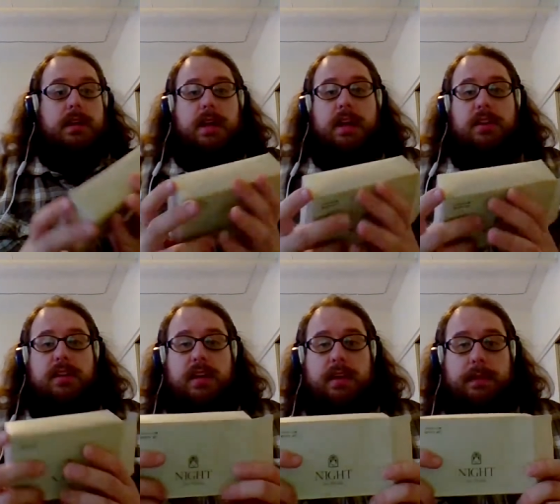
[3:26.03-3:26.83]
Night
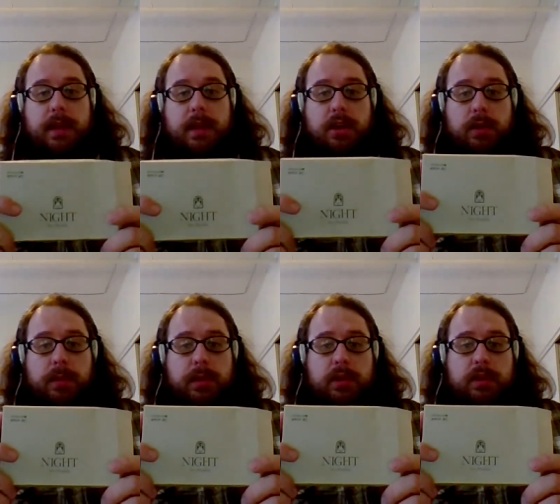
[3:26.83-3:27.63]
by
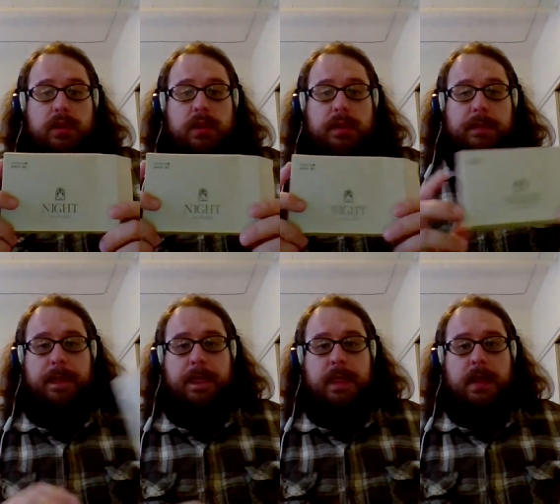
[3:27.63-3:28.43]
Noble.
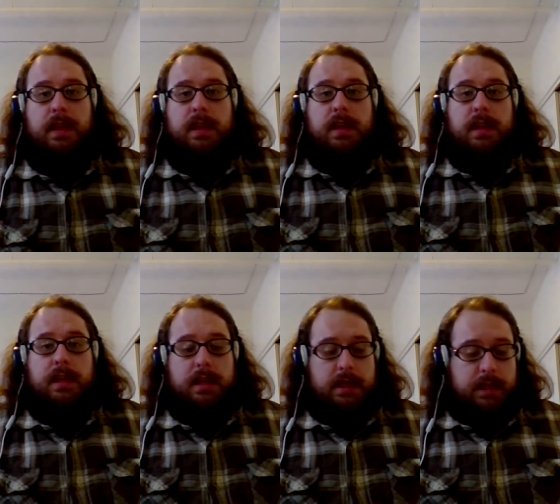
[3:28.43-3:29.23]

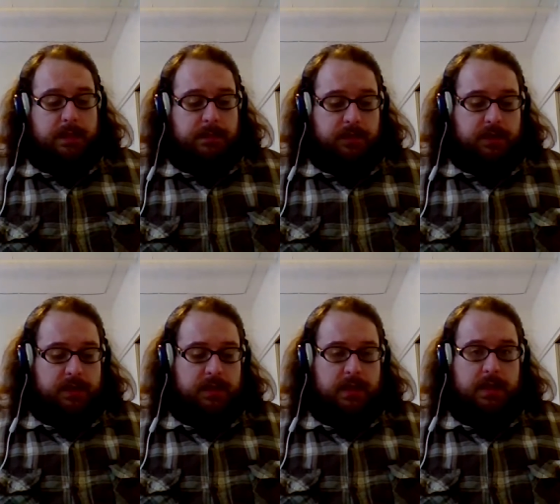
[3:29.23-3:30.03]
Um,
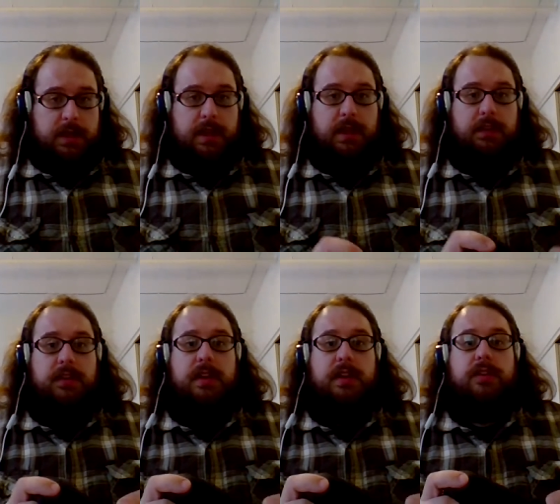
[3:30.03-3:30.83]
the
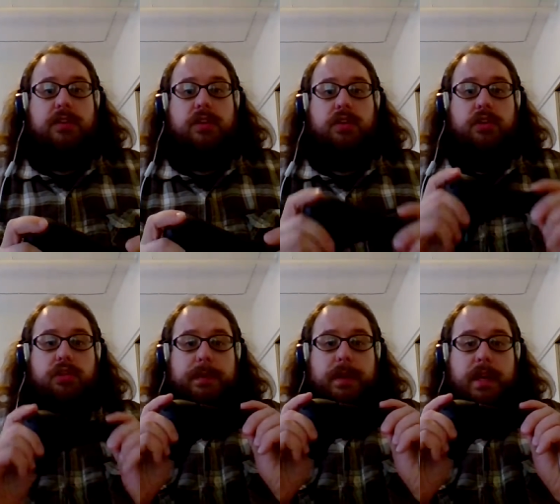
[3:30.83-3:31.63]
AC, so it's alto
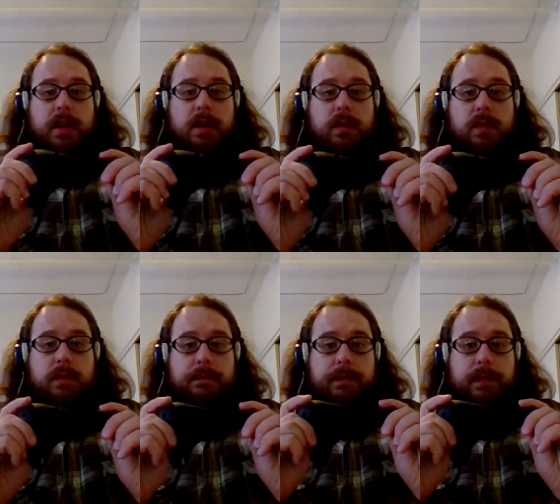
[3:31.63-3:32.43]
soprano,
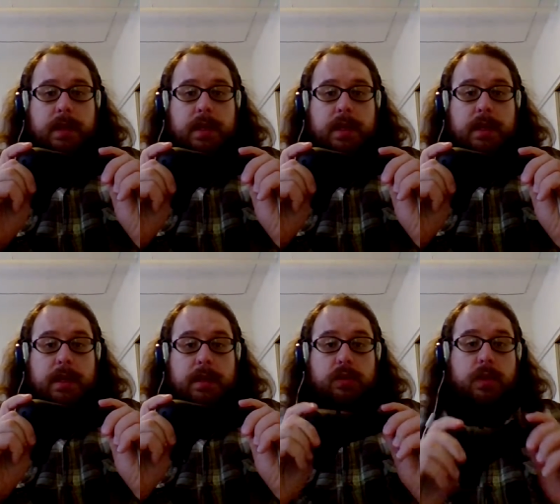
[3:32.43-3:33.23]

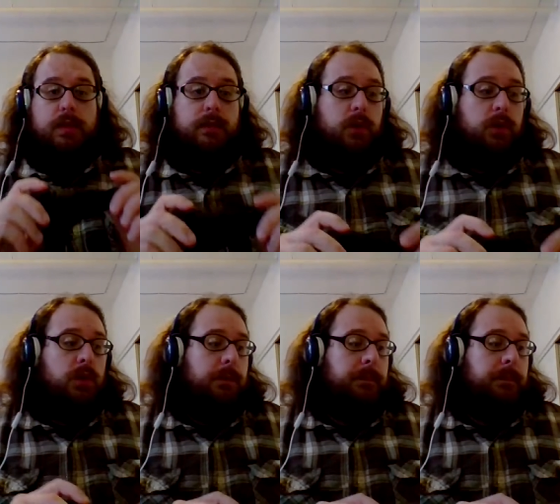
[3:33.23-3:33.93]
12 hole.